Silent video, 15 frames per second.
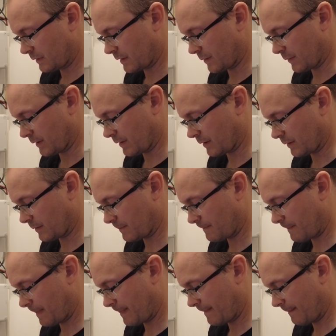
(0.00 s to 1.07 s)
There we go.
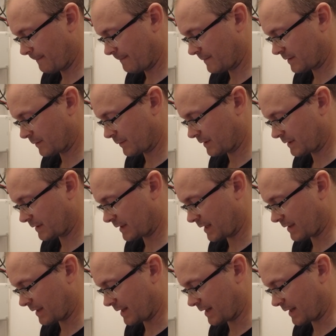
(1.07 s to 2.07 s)
So we set